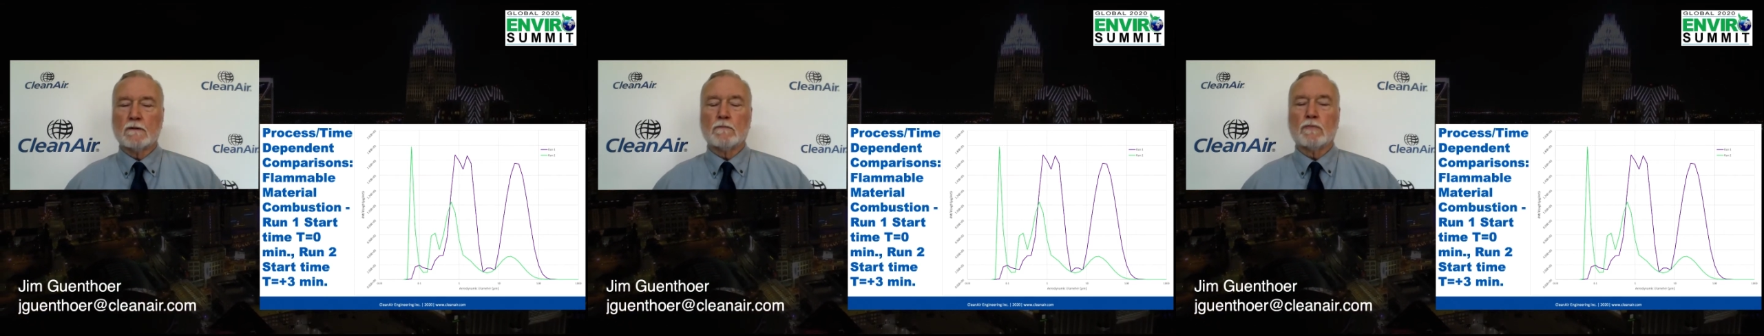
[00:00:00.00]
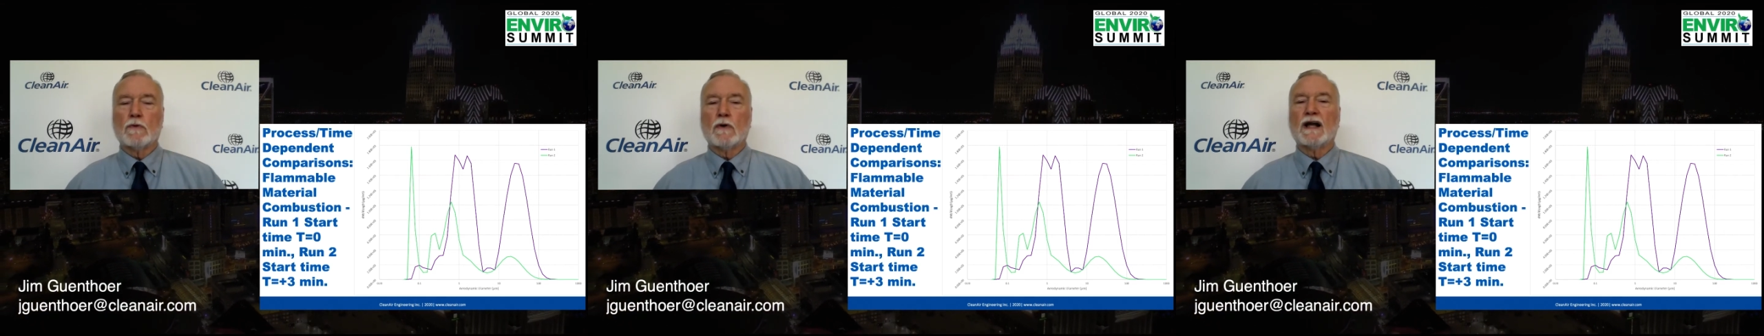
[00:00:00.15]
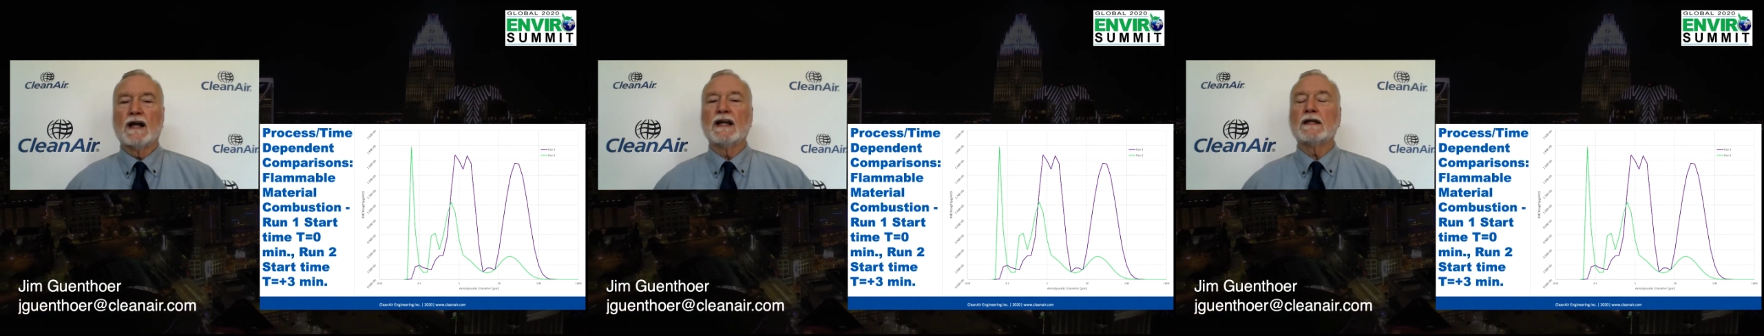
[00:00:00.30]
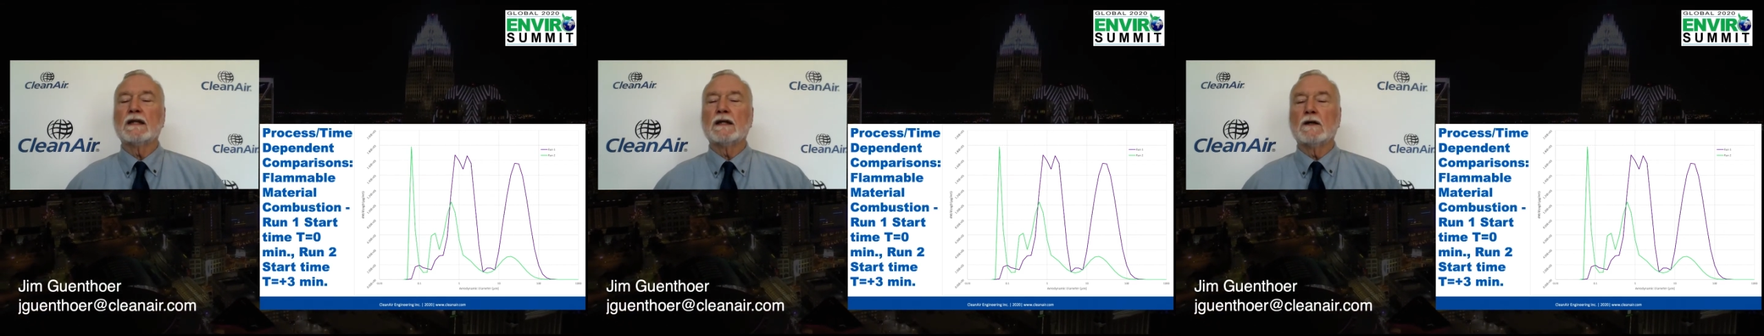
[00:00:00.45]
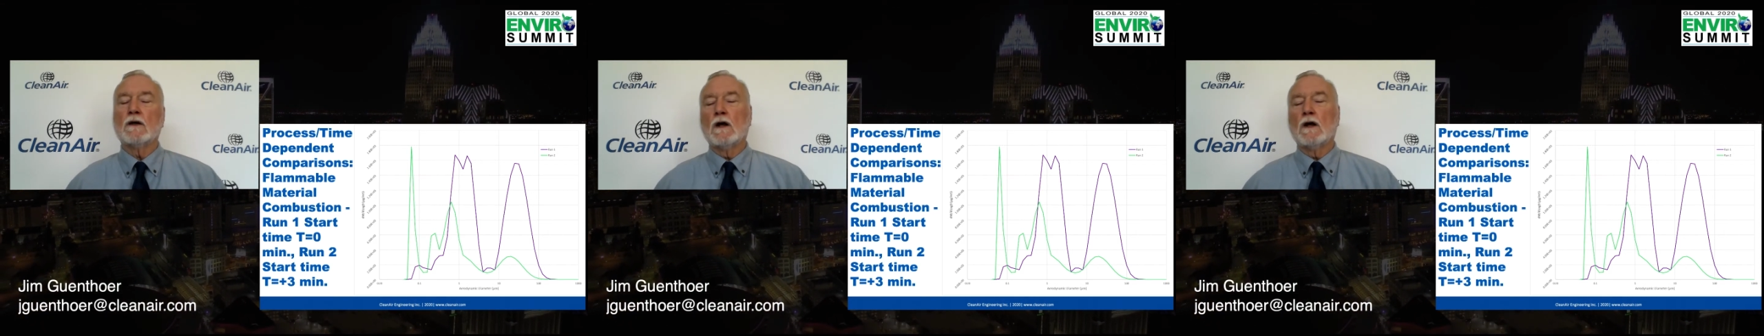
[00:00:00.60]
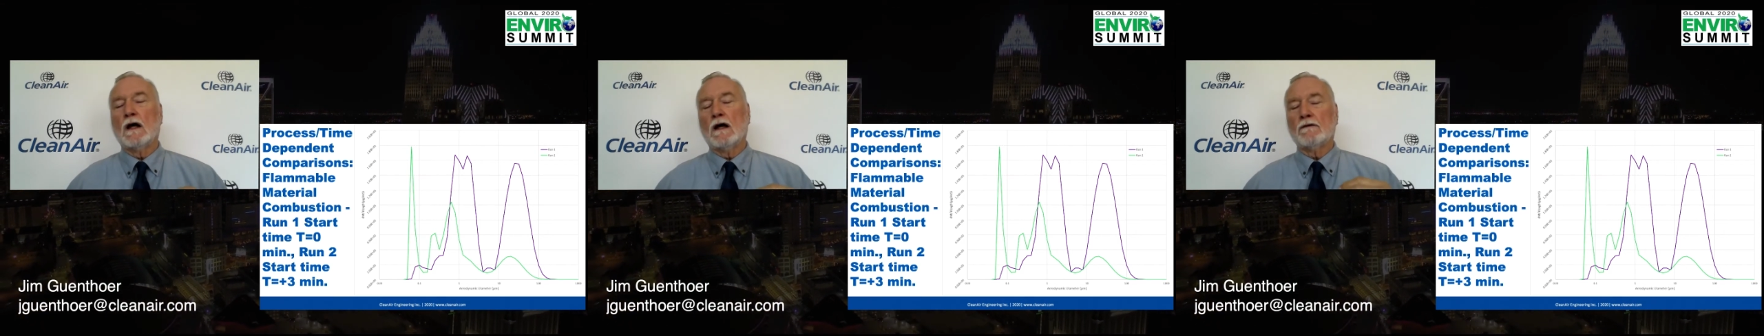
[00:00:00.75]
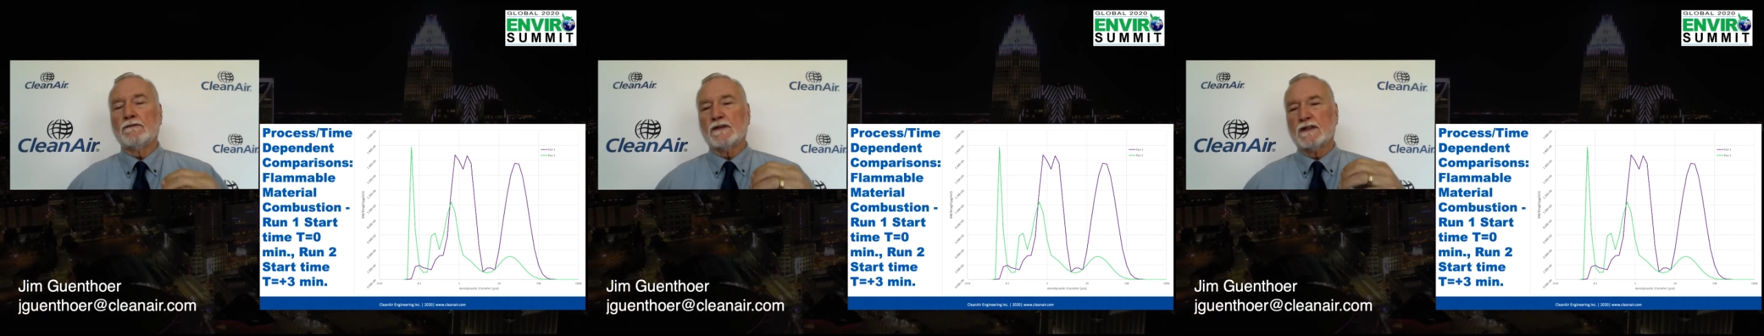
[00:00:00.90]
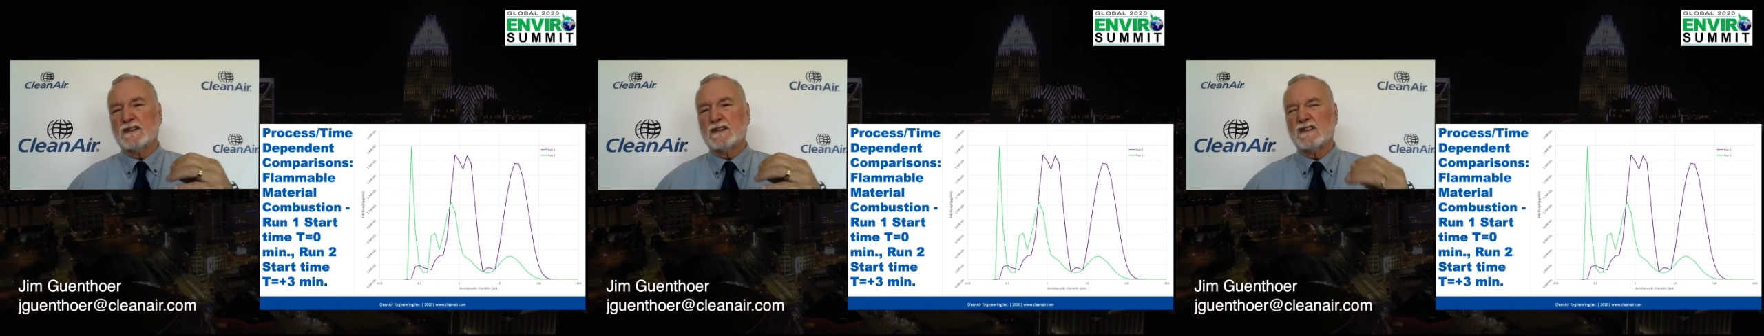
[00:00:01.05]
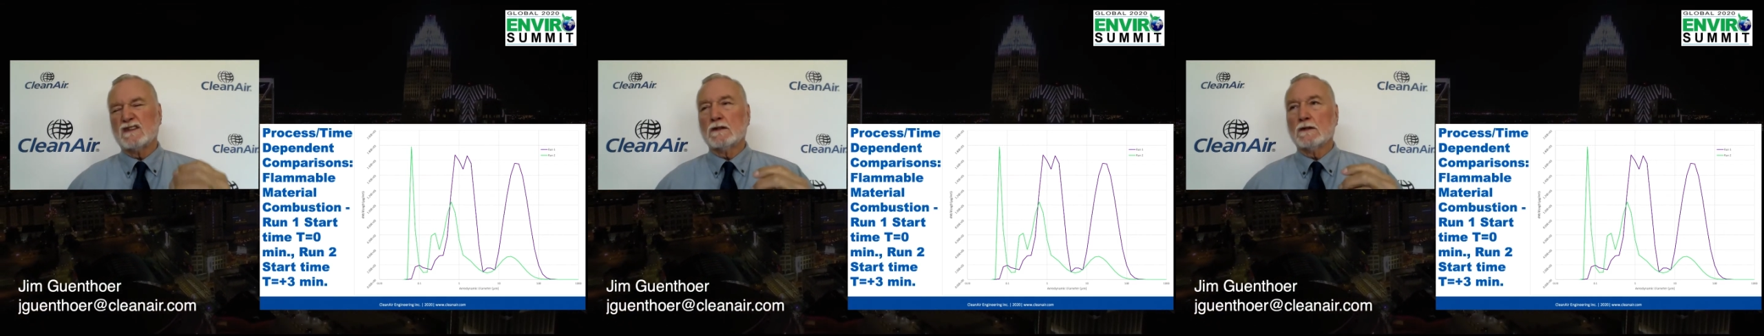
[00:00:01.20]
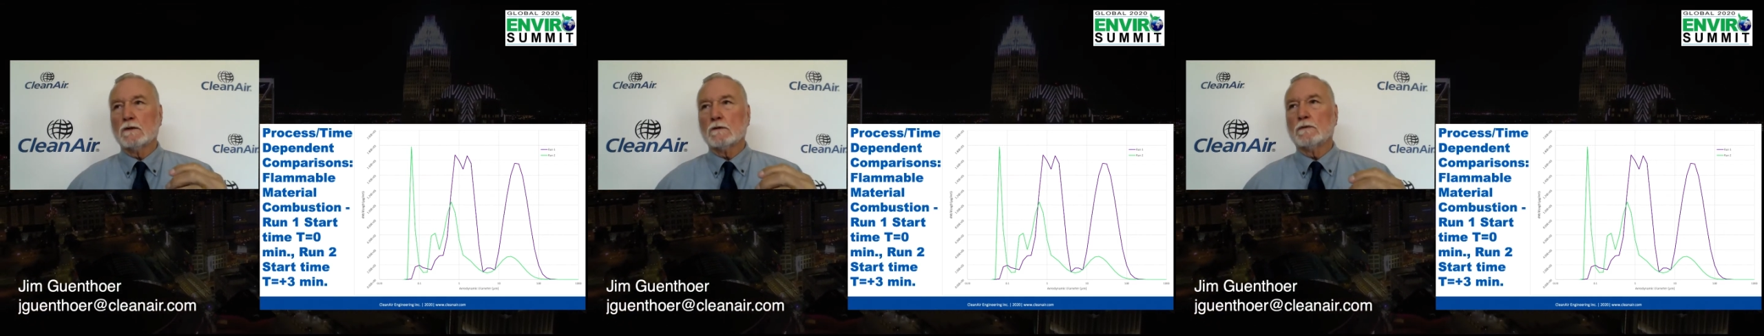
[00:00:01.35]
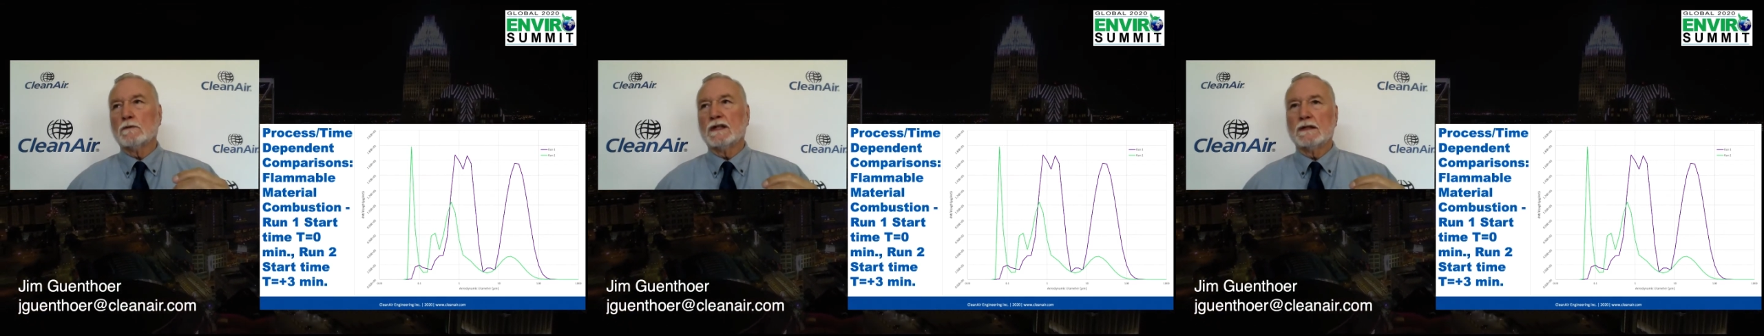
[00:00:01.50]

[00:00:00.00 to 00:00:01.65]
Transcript: breaking off that still